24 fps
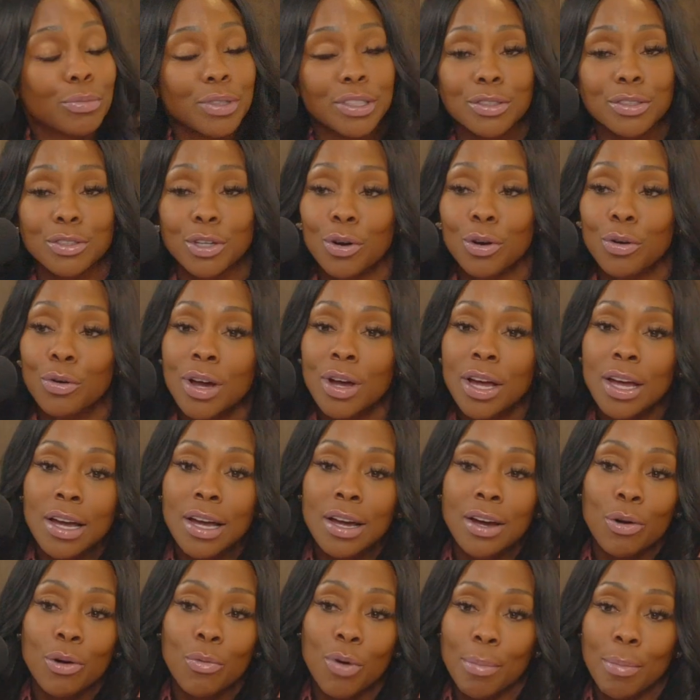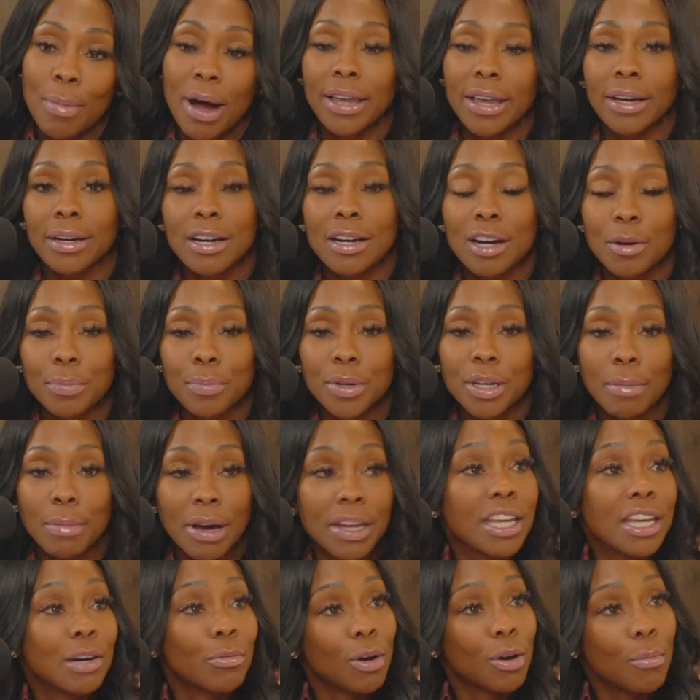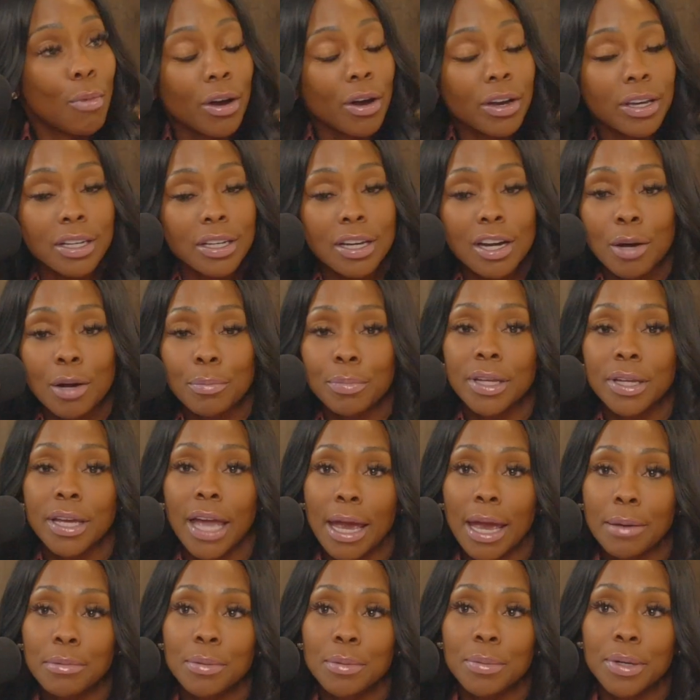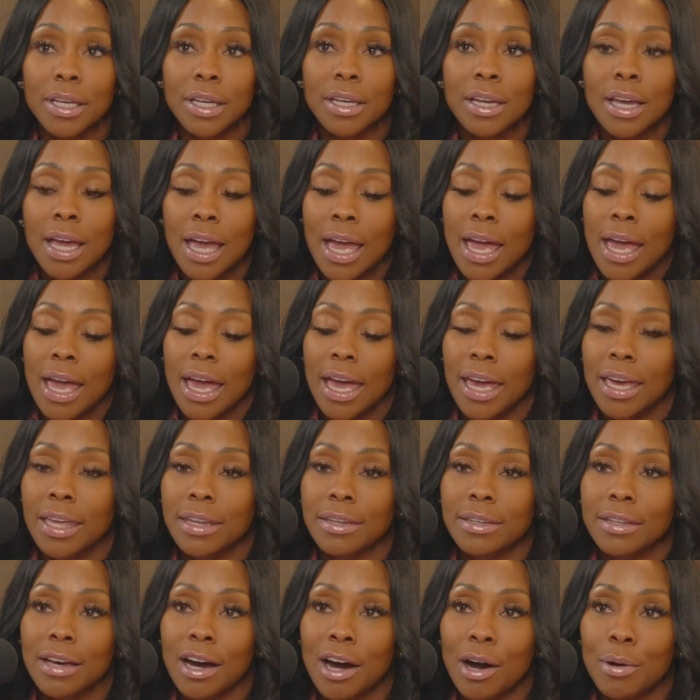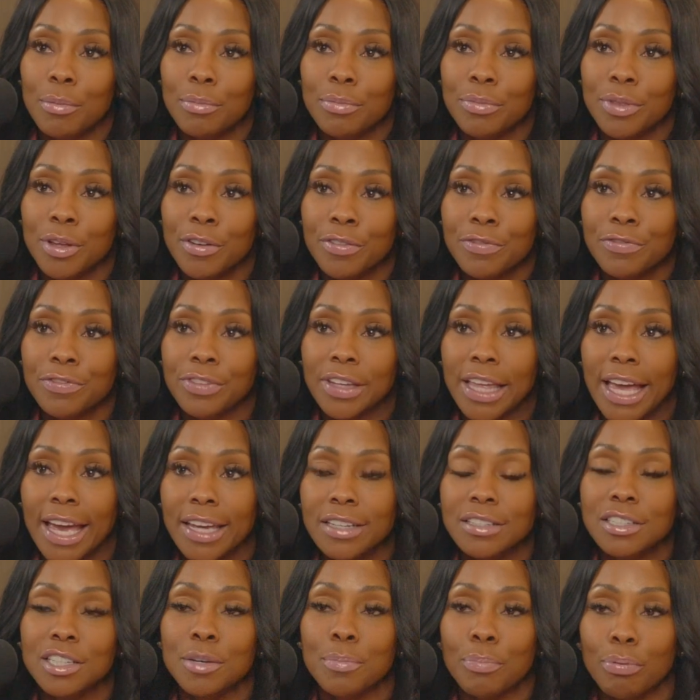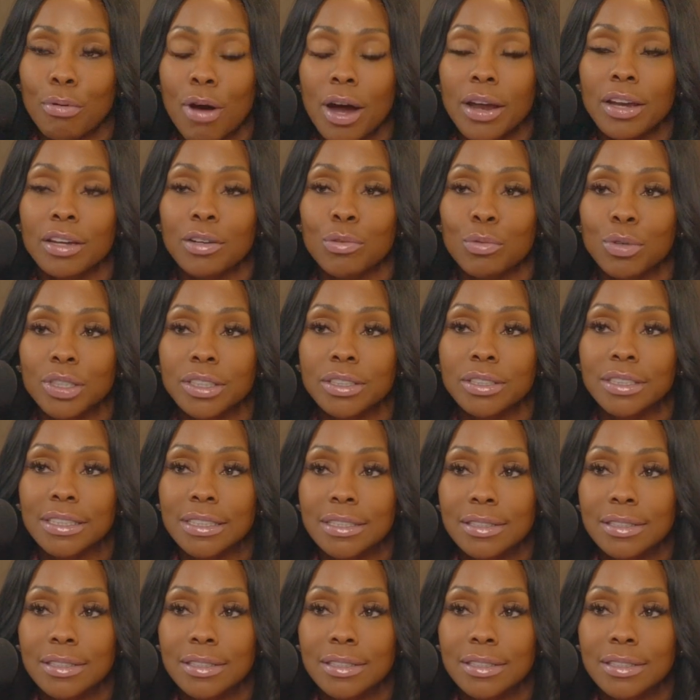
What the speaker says: And so when my network marketing company came to me, and the flagship product was,